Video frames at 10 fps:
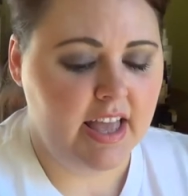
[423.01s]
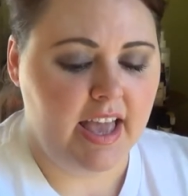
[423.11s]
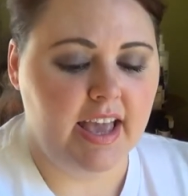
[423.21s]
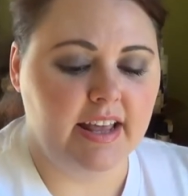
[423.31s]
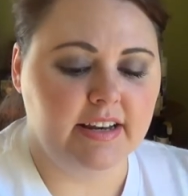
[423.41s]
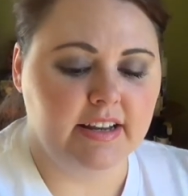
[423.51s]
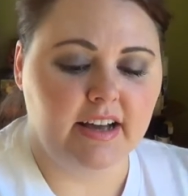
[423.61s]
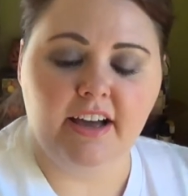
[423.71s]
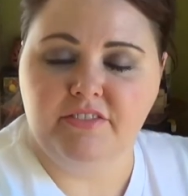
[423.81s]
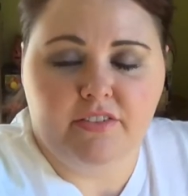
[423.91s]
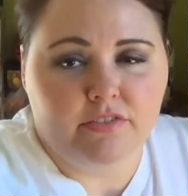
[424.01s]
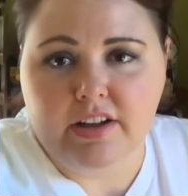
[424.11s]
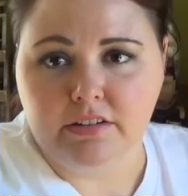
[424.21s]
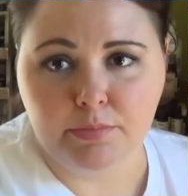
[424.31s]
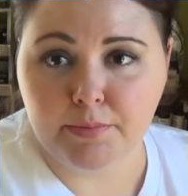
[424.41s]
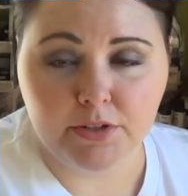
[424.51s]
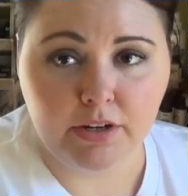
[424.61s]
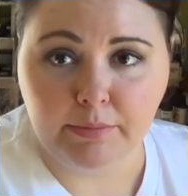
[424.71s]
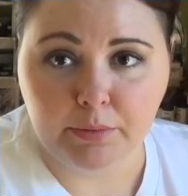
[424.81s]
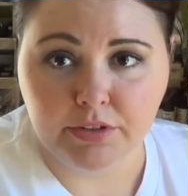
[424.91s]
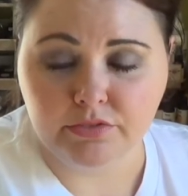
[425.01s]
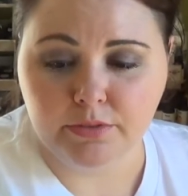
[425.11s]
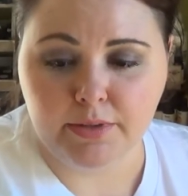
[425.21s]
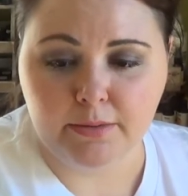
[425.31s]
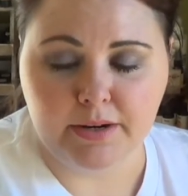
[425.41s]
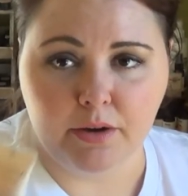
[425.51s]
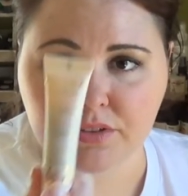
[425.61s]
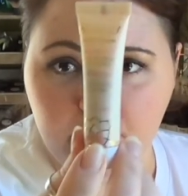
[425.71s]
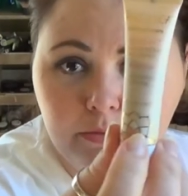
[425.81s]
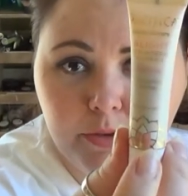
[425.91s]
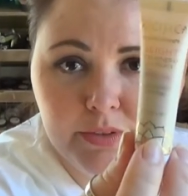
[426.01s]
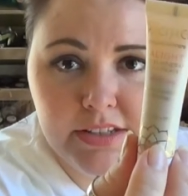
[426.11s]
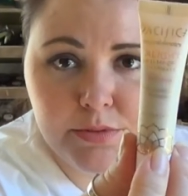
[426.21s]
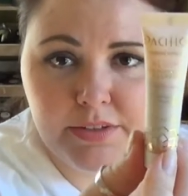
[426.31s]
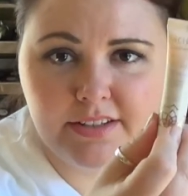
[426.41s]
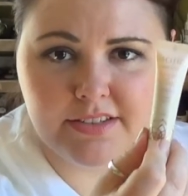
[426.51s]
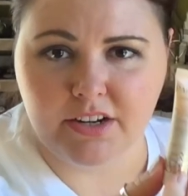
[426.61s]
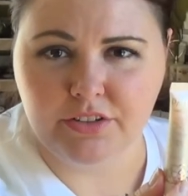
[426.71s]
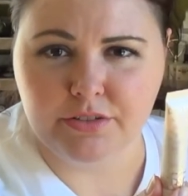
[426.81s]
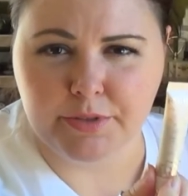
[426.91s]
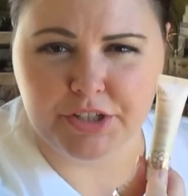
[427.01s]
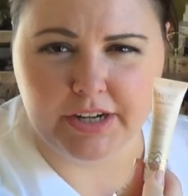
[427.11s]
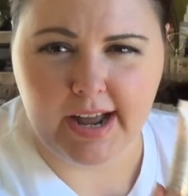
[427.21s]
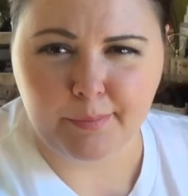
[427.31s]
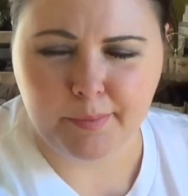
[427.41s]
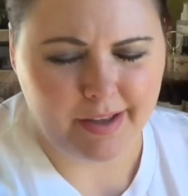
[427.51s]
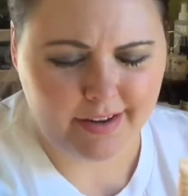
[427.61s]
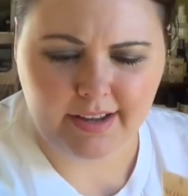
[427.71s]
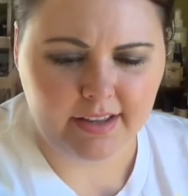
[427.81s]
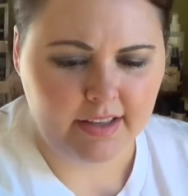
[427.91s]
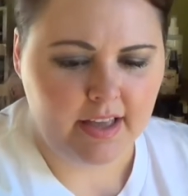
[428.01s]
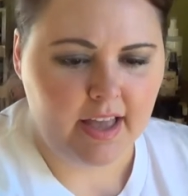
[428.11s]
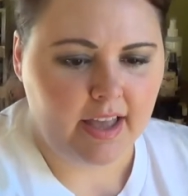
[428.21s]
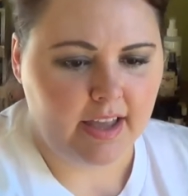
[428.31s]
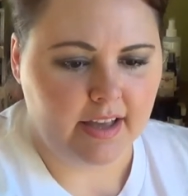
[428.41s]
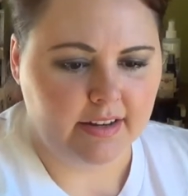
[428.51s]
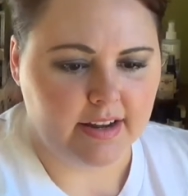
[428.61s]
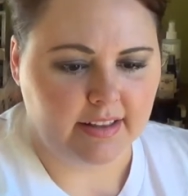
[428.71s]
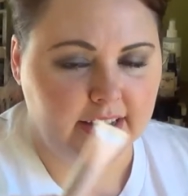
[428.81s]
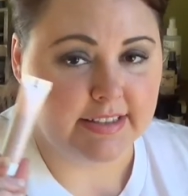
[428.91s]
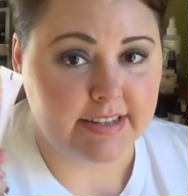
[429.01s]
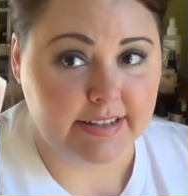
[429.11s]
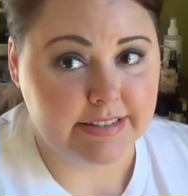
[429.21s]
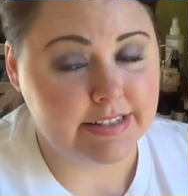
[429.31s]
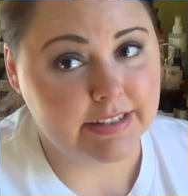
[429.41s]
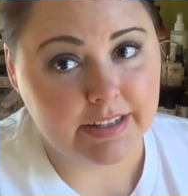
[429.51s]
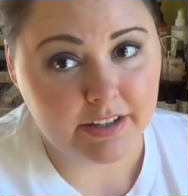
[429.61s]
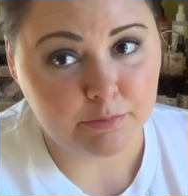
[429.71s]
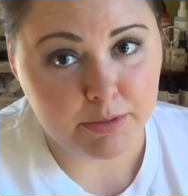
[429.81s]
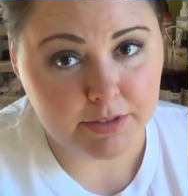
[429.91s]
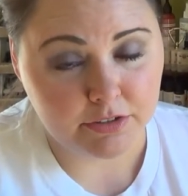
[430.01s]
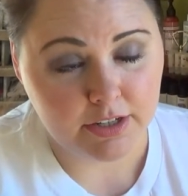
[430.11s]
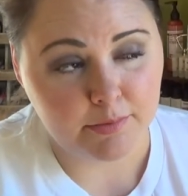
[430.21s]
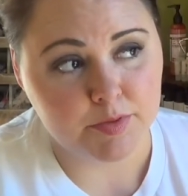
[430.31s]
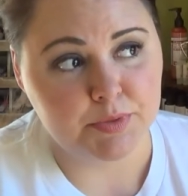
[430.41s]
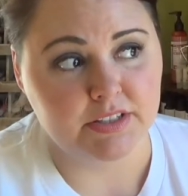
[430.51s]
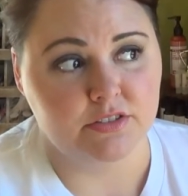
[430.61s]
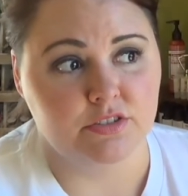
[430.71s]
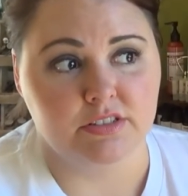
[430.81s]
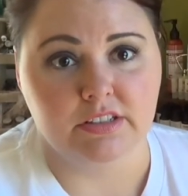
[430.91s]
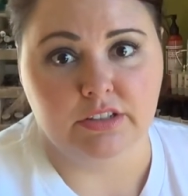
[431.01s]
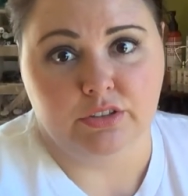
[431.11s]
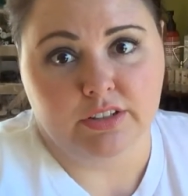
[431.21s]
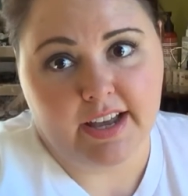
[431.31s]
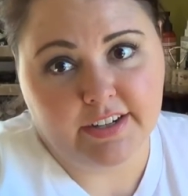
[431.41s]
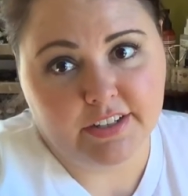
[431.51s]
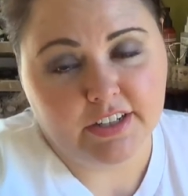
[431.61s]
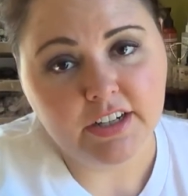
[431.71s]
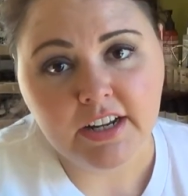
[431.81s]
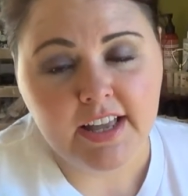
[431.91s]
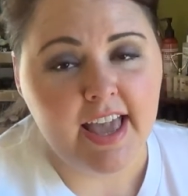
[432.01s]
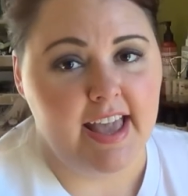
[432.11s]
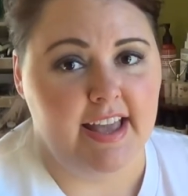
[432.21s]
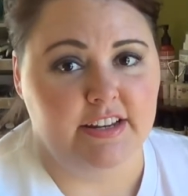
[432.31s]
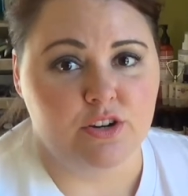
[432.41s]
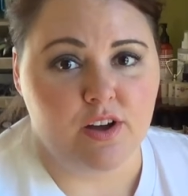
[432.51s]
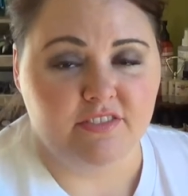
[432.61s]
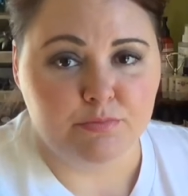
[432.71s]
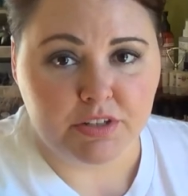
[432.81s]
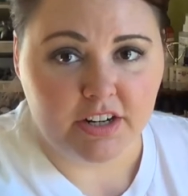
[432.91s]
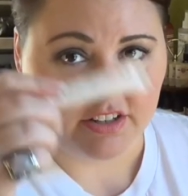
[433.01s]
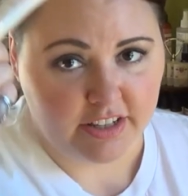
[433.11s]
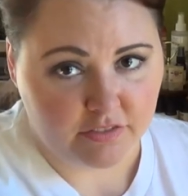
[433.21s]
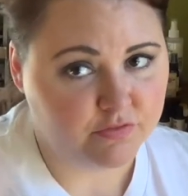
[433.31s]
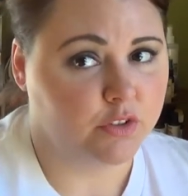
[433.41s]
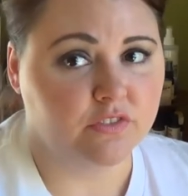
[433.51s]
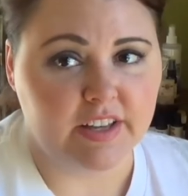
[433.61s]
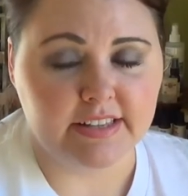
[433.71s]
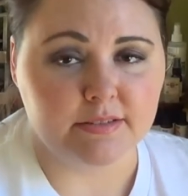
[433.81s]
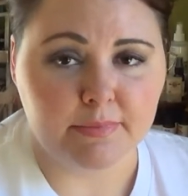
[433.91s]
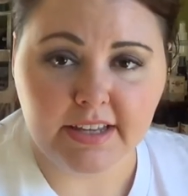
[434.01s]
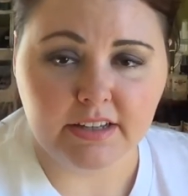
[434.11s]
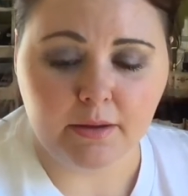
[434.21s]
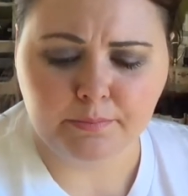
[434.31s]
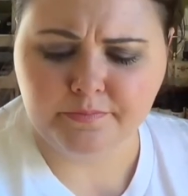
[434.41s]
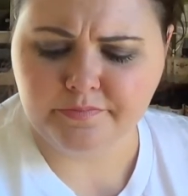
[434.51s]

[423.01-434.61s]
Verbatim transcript: And I've never found a BB cream that worked for me, but I was hopeful with this one because I heard so much good hype about it. And I like the idea of BB creams because they're just a little lighter and you don't have to put on like a full face of makeup.